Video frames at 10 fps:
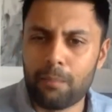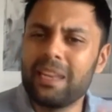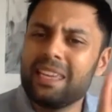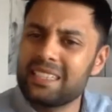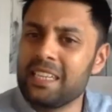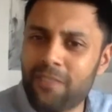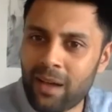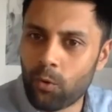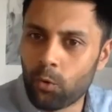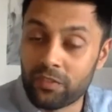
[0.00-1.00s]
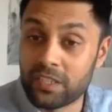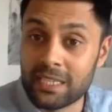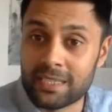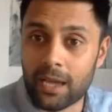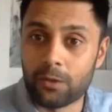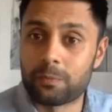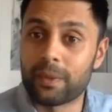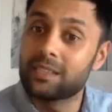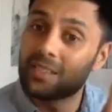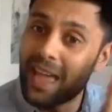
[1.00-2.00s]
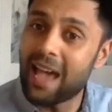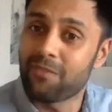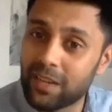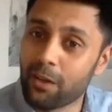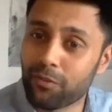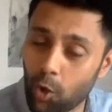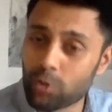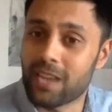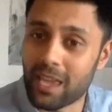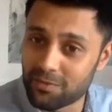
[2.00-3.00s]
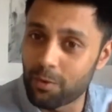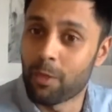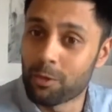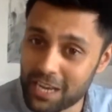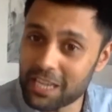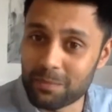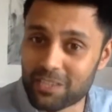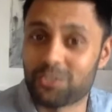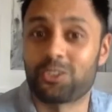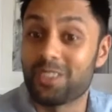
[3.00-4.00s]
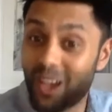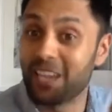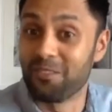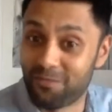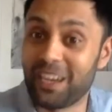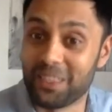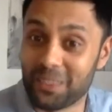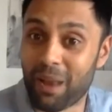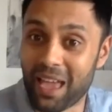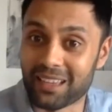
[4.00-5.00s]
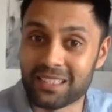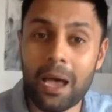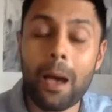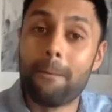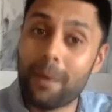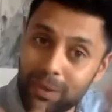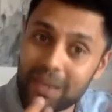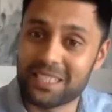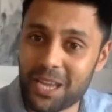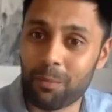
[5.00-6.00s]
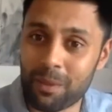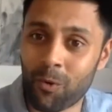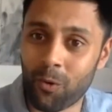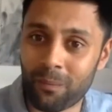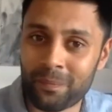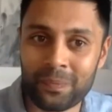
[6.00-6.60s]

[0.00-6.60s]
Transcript: Please leave out all of the details because I have enough context from those text messages that I can fill in the blanks, but please tell me more.